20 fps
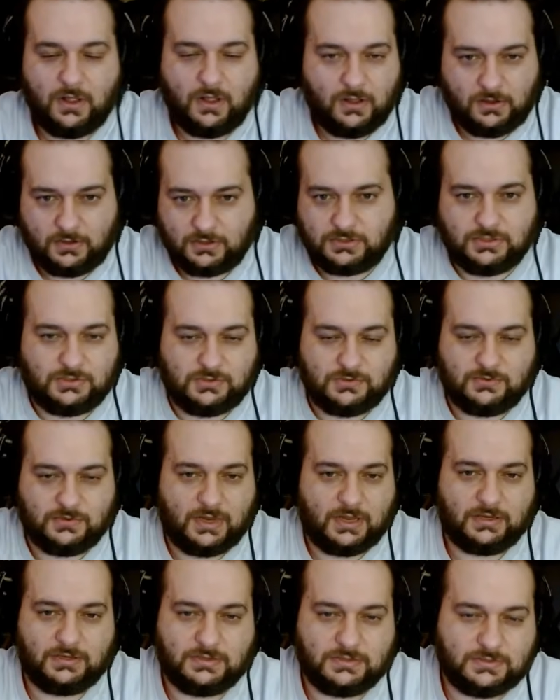all to do
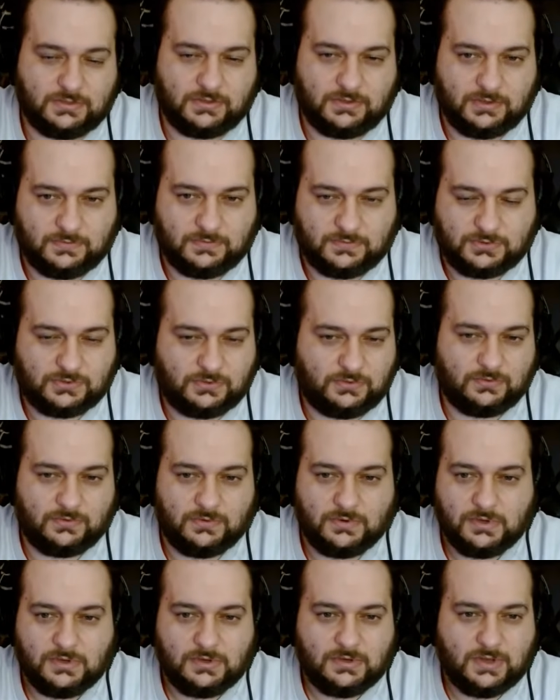not disturb,
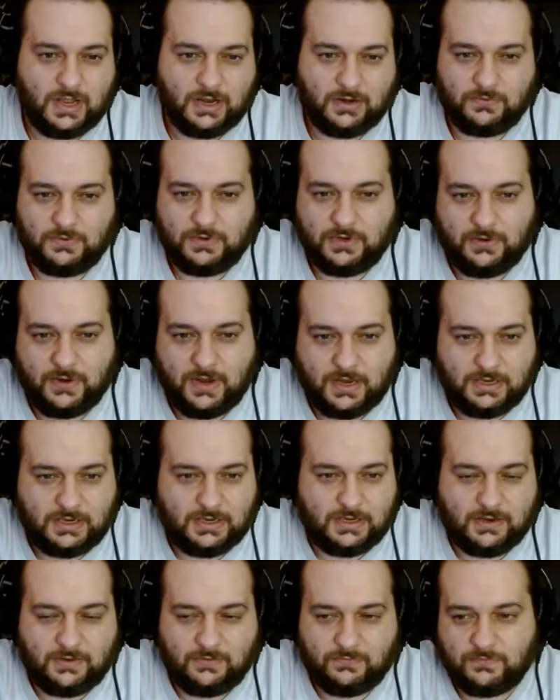so I don't hear
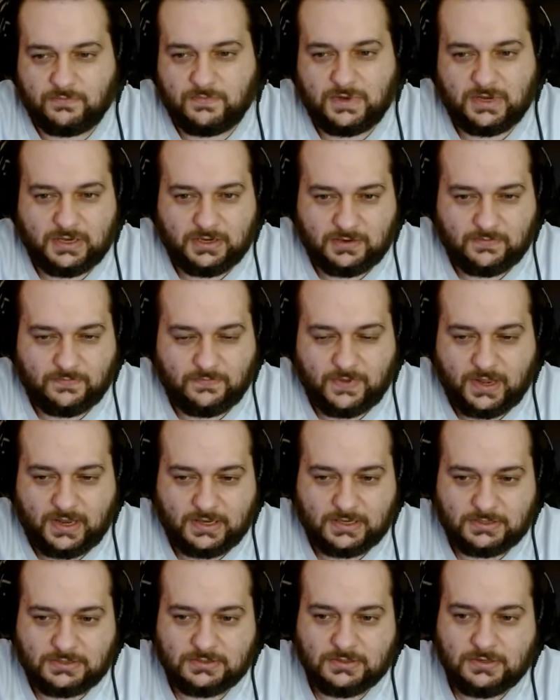anything from any
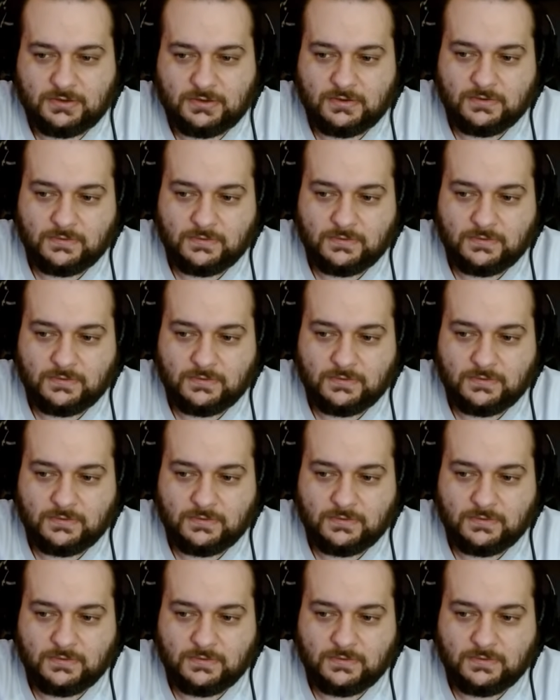device.